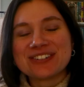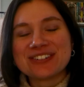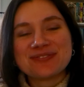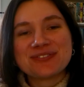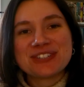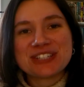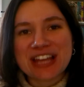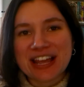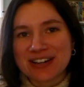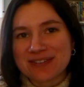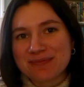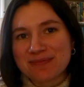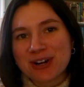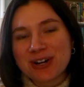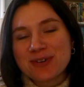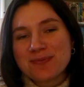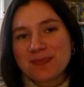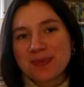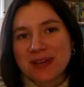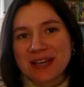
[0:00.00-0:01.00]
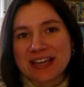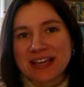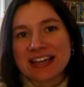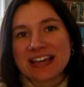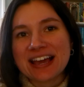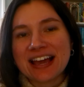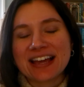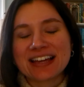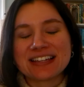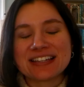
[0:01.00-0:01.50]
I'm Shannon Margaret B,
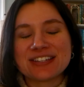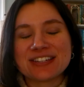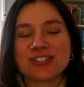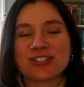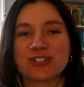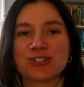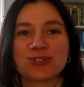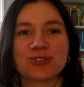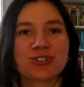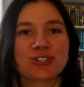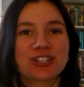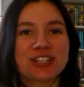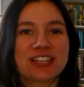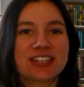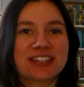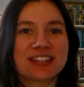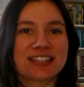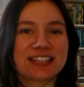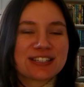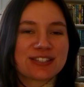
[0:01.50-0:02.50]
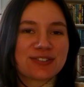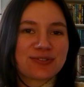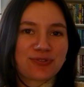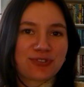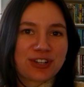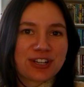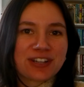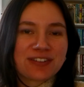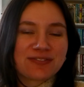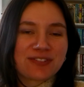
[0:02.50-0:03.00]
and usually these
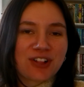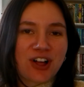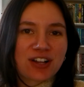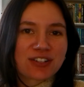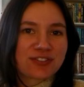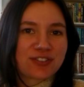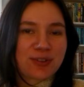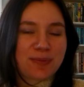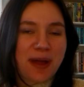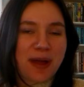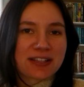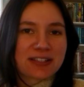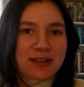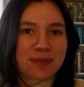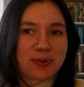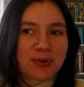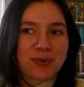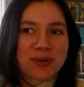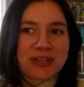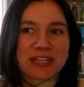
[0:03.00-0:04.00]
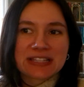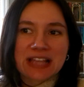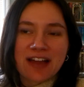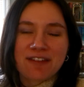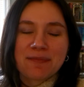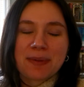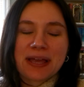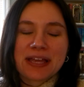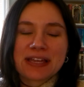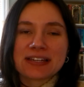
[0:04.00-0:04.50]
reading vlogs for the past couple weeks
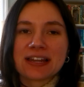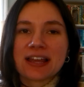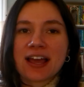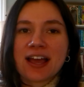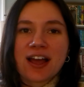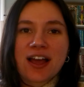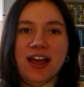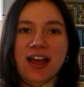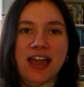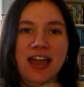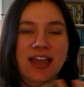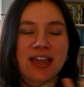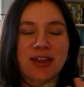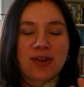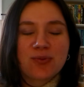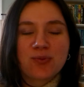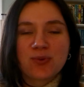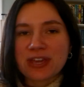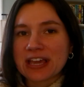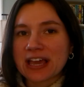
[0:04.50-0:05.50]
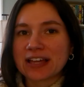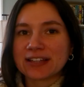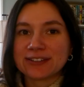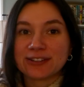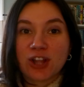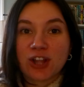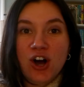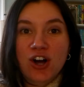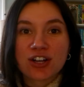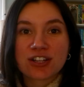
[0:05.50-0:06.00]
have been a weekend
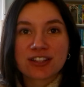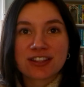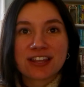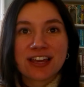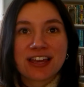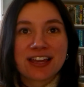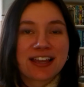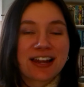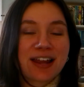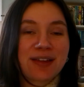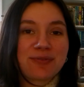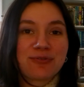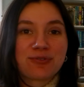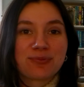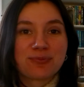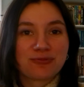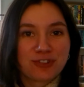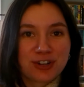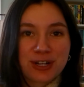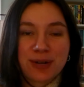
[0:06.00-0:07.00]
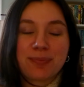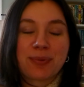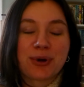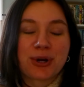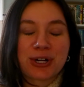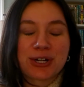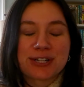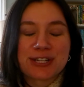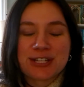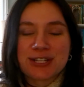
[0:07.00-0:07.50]
long thing and I read a book
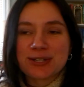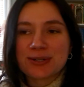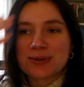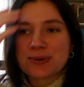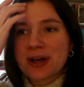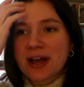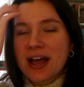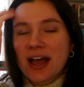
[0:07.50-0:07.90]
or two.